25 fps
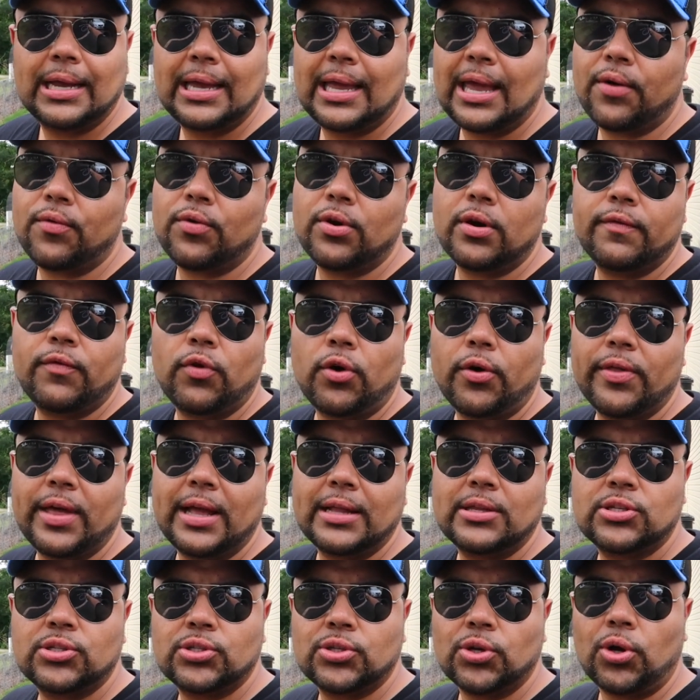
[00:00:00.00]
get rid of all
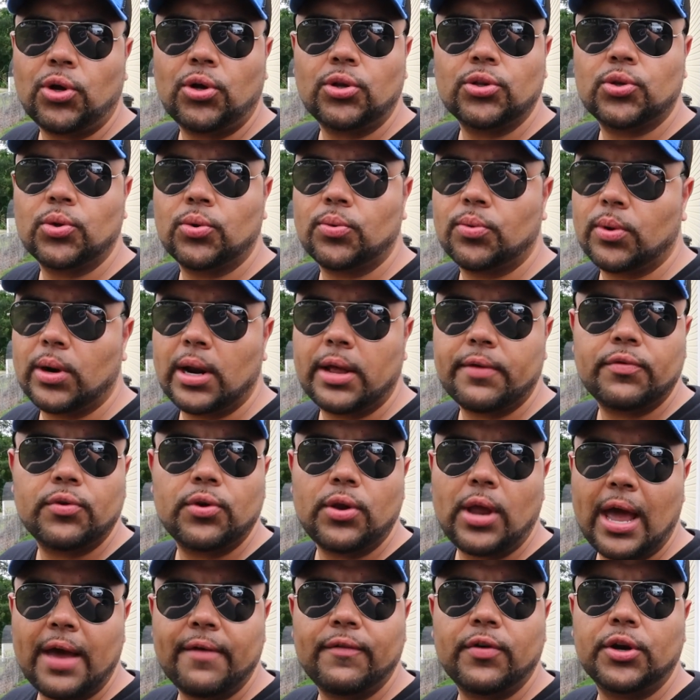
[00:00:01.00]
that salt or whatever
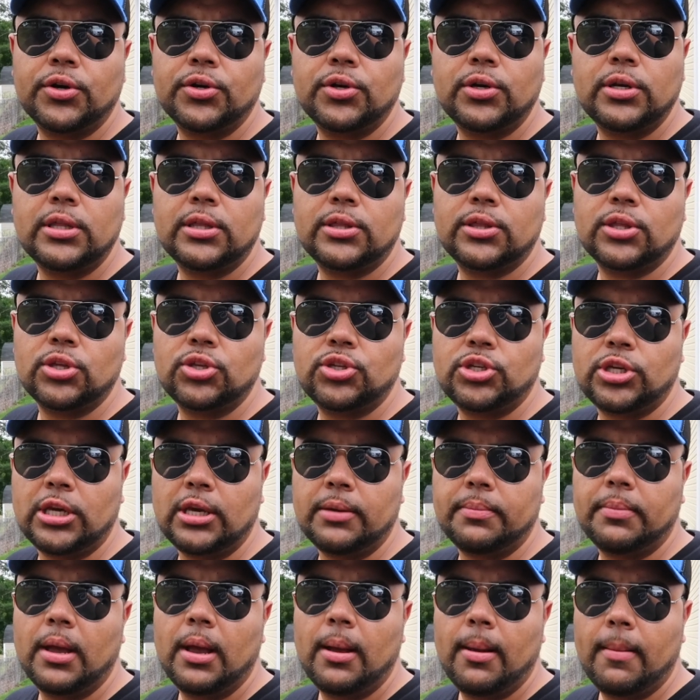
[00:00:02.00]
you have underneath the
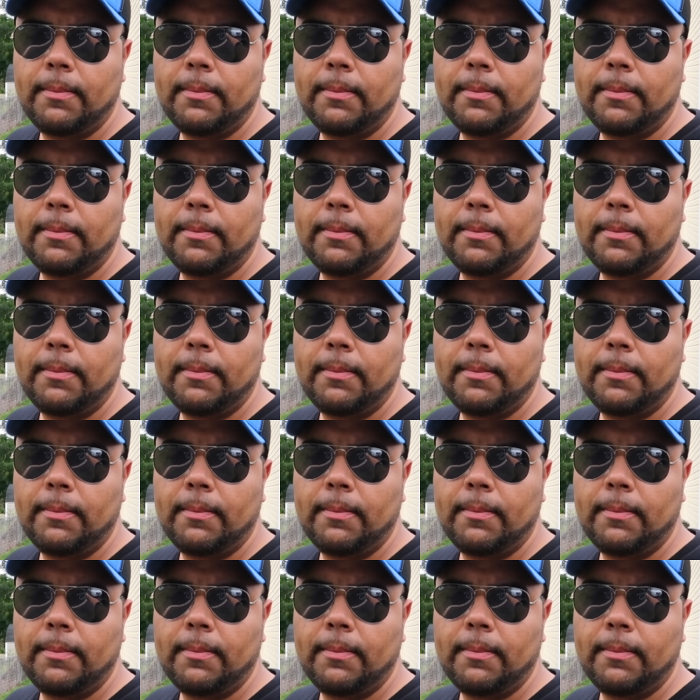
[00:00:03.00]
Jeep.